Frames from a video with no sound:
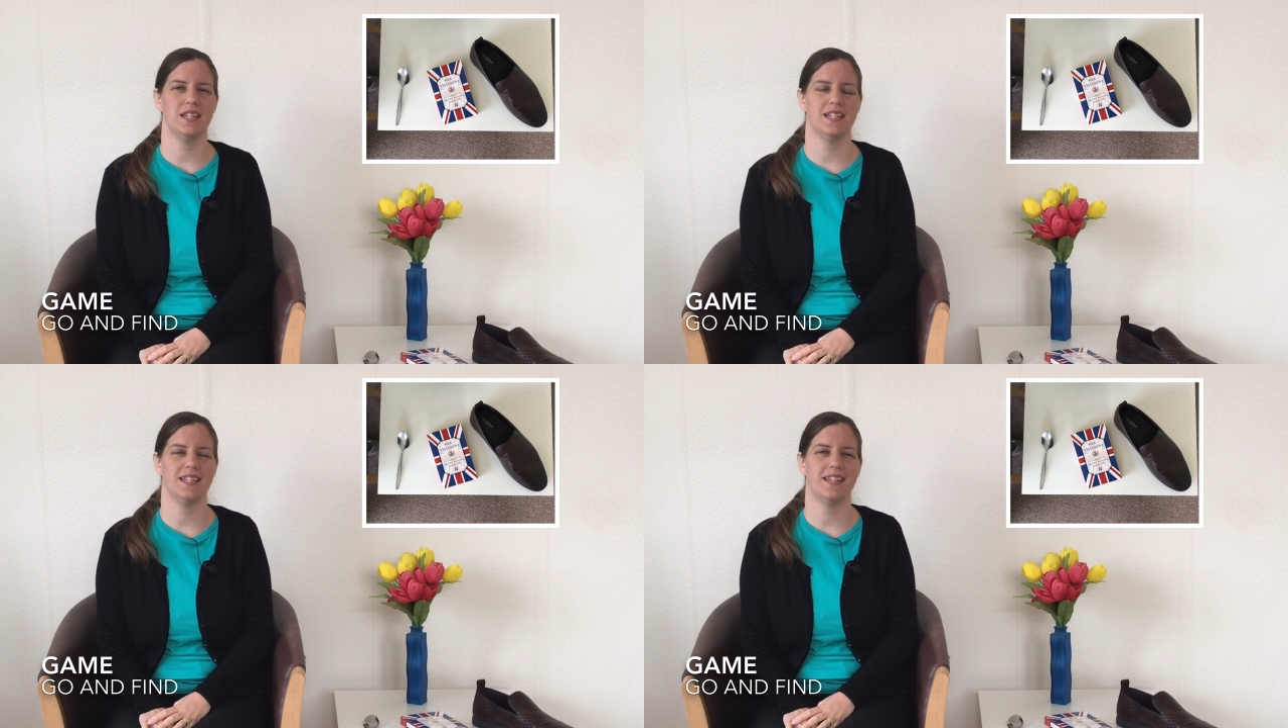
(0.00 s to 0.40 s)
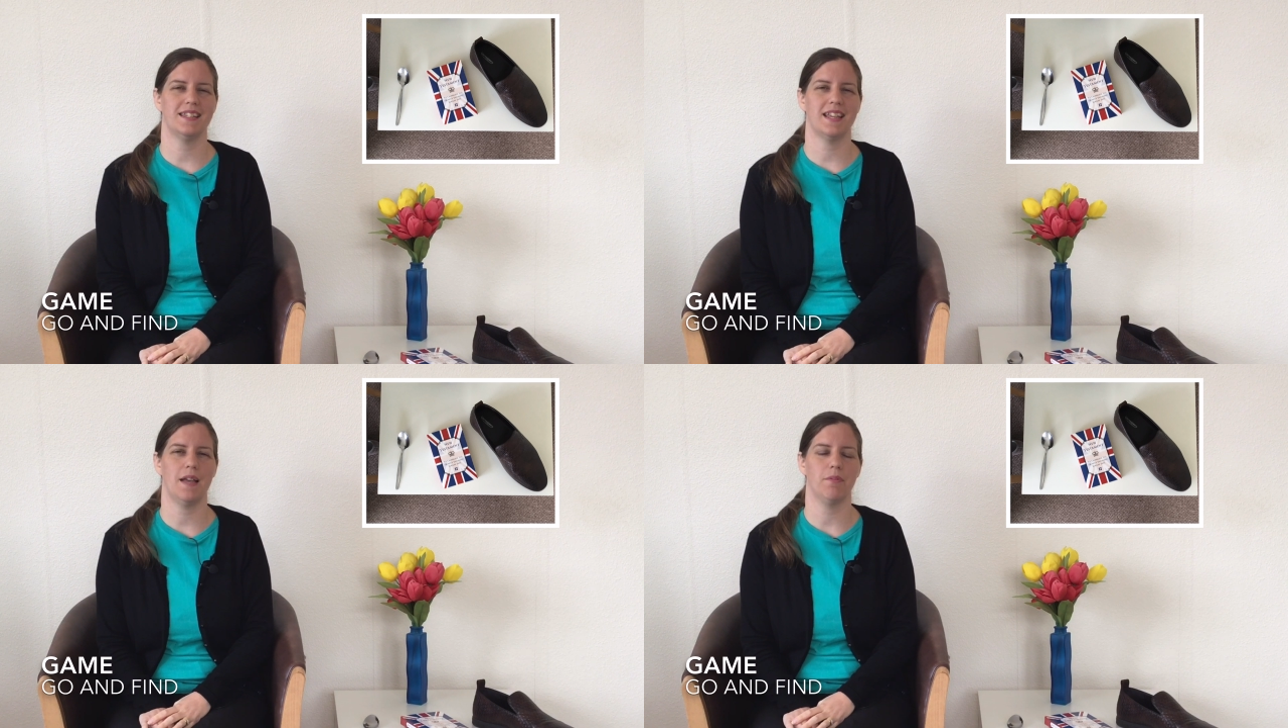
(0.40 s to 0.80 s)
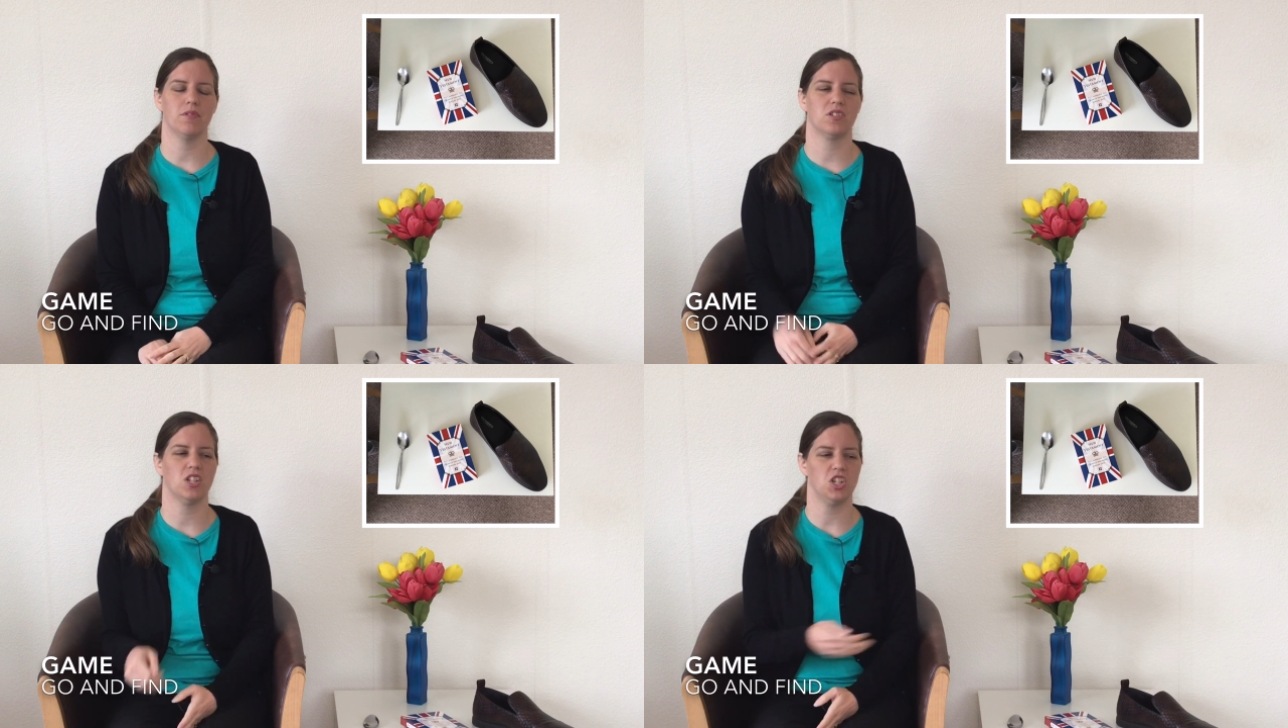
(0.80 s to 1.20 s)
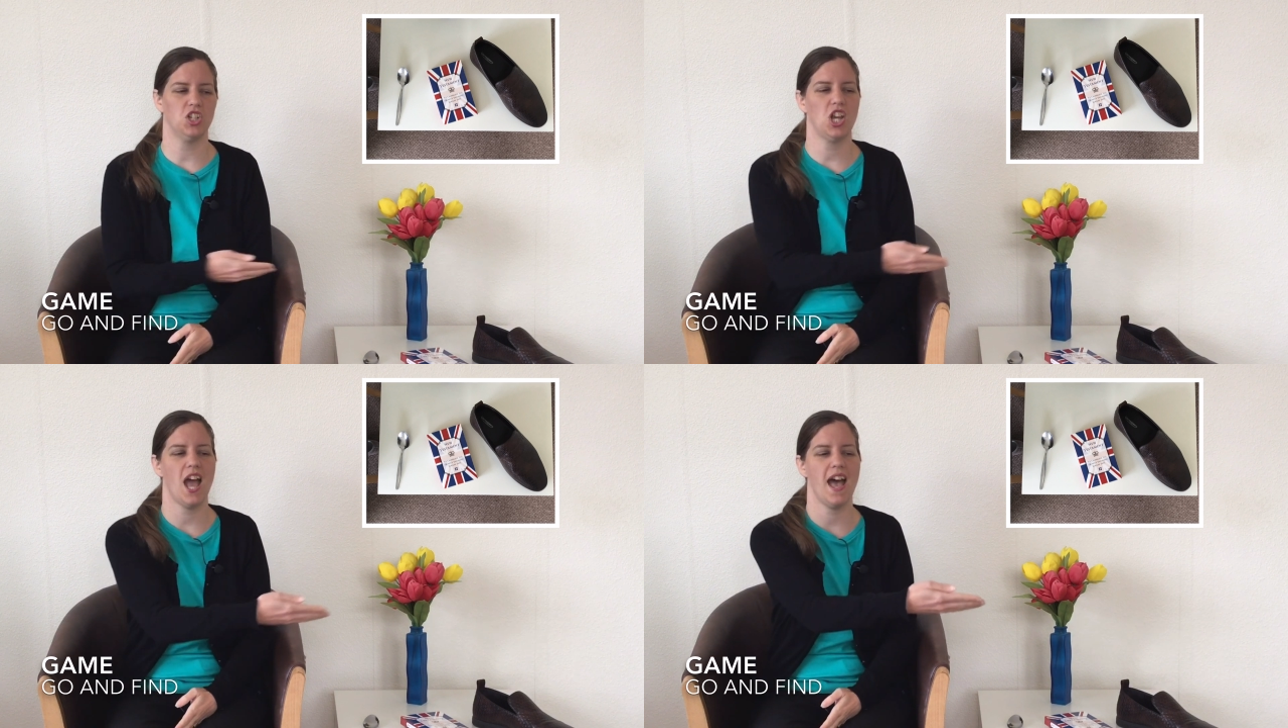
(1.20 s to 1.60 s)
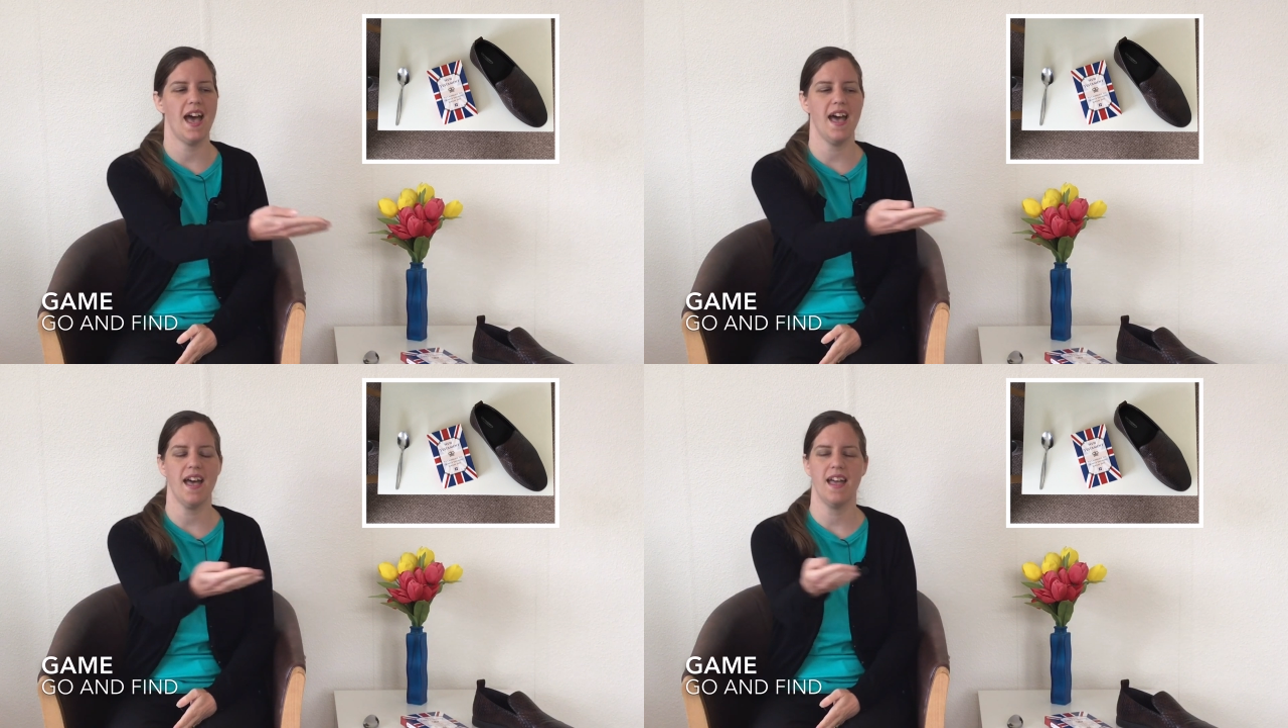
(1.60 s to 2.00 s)
to the disciples to
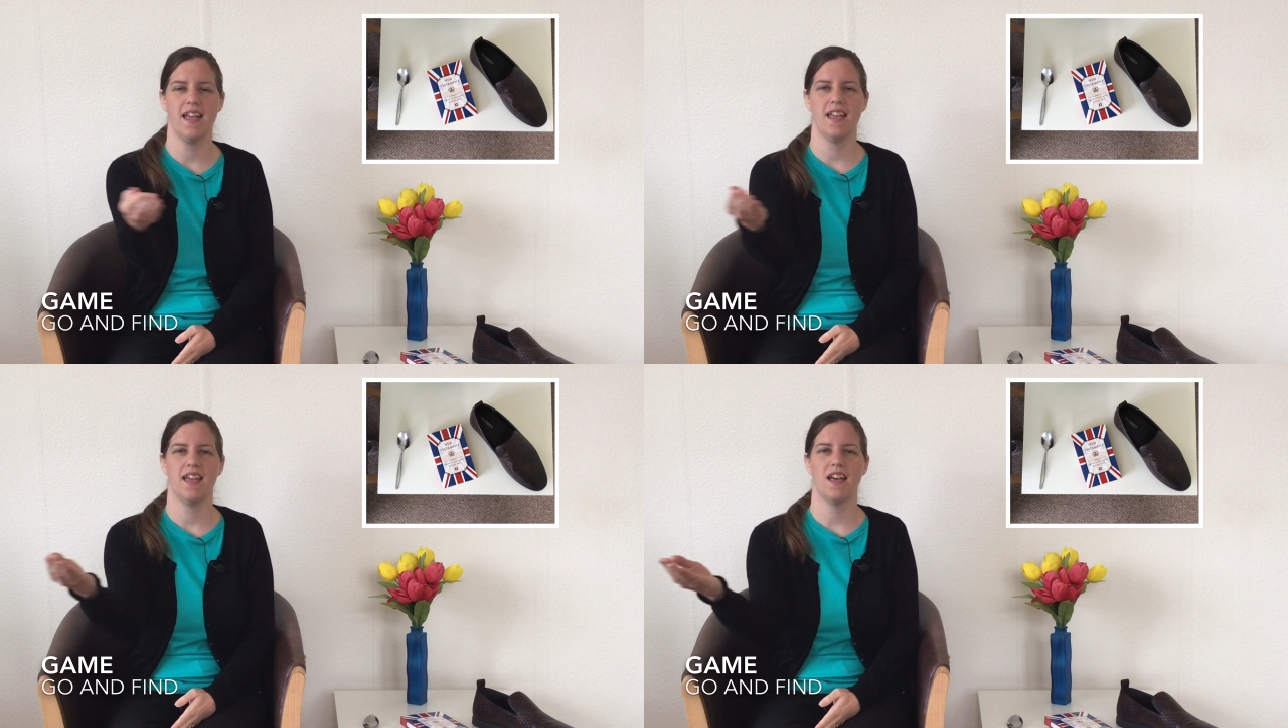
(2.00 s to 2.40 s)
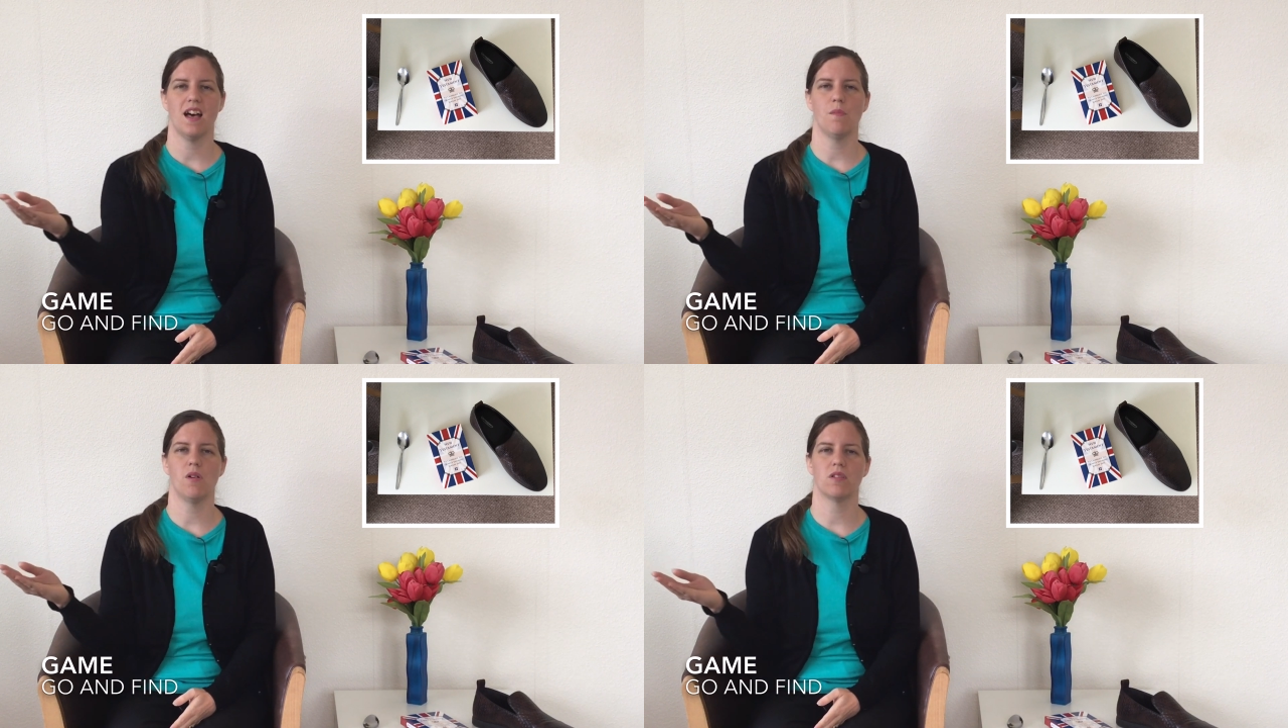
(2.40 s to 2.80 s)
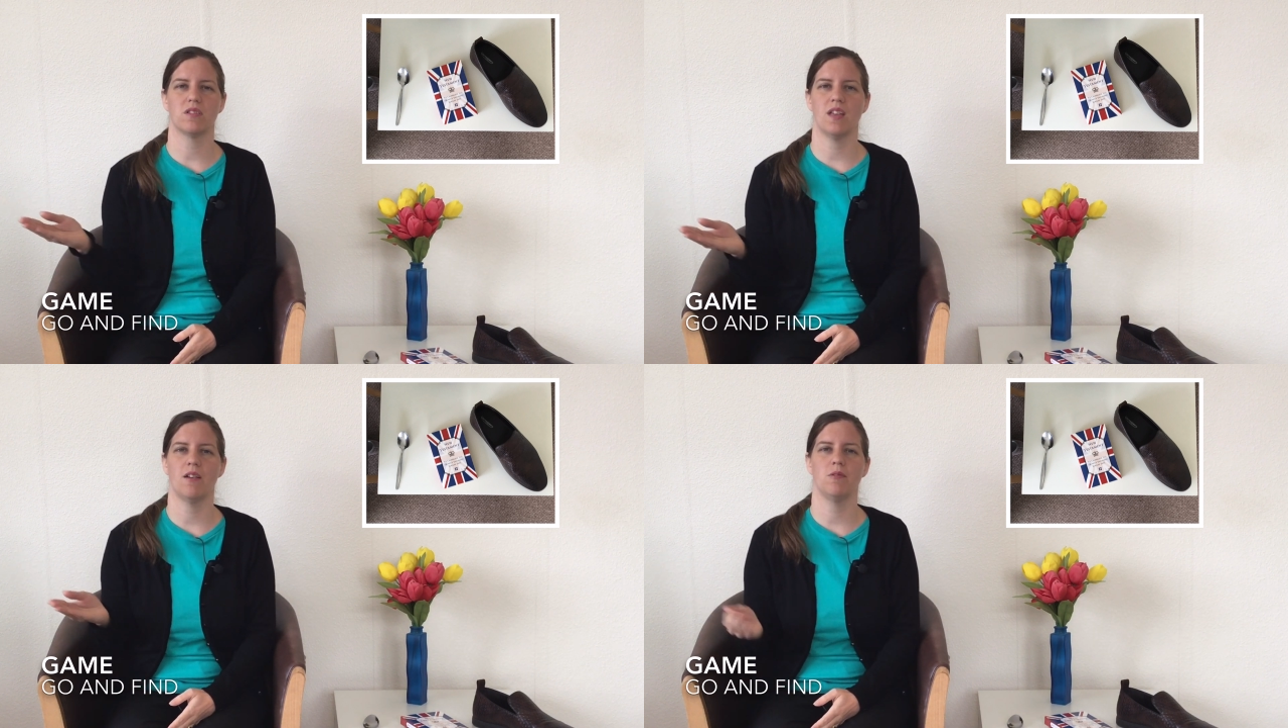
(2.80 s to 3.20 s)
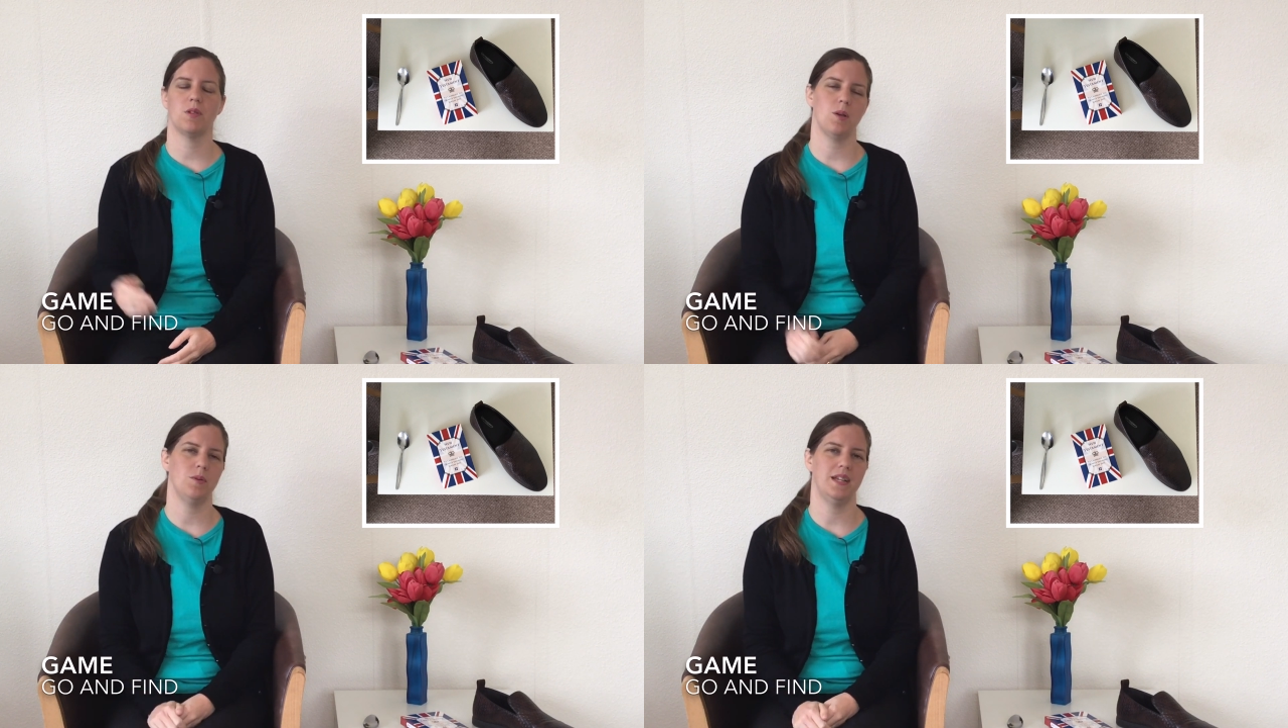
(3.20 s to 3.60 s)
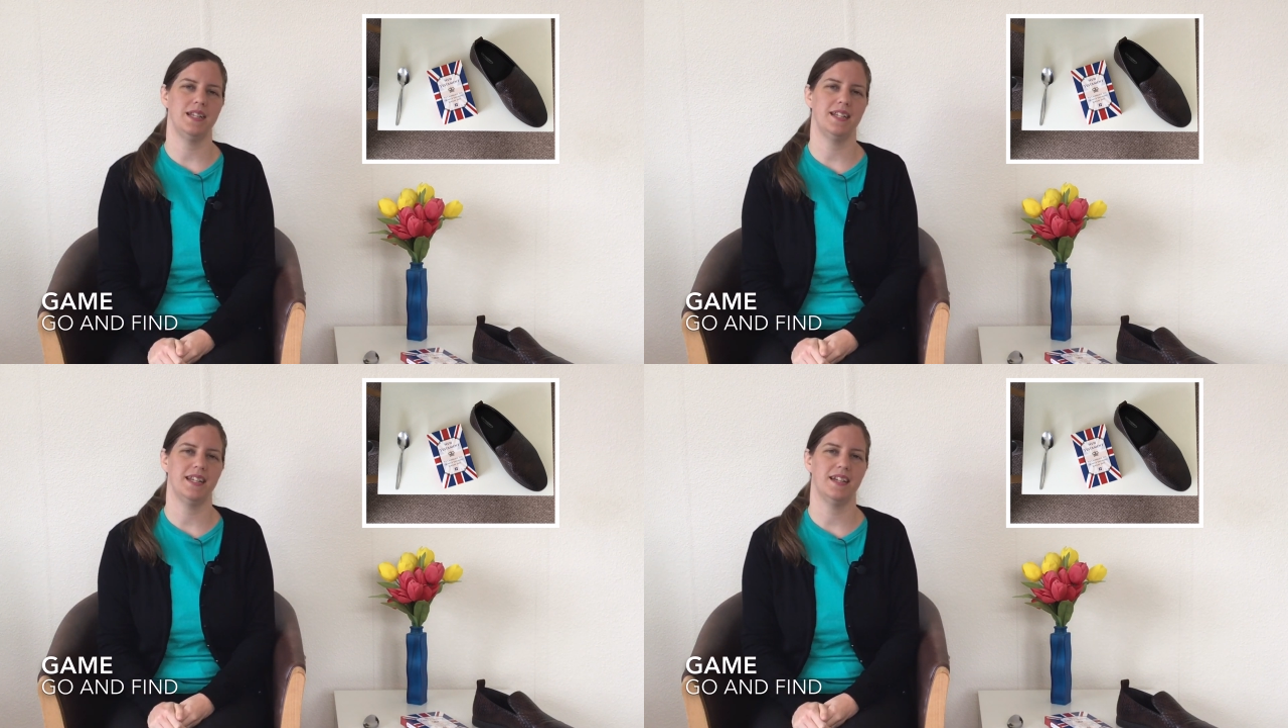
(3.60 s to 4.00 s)
share amongst those who
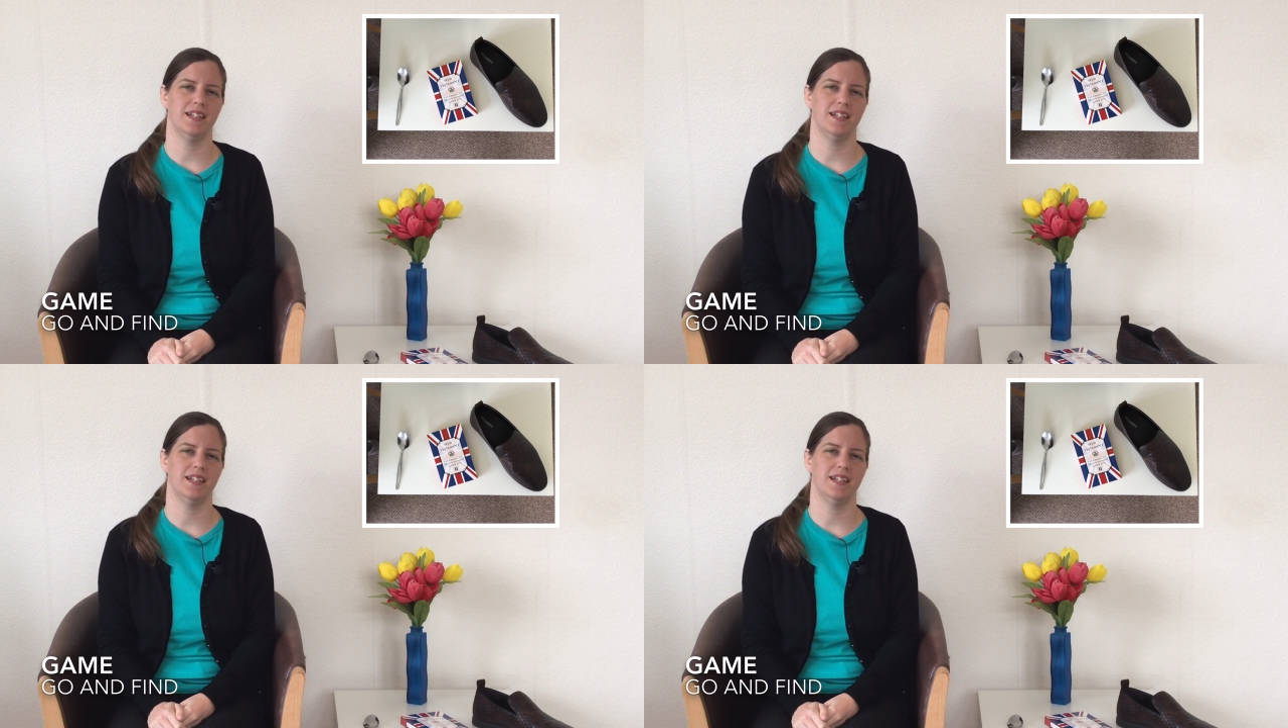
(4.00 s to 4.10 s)
needed it.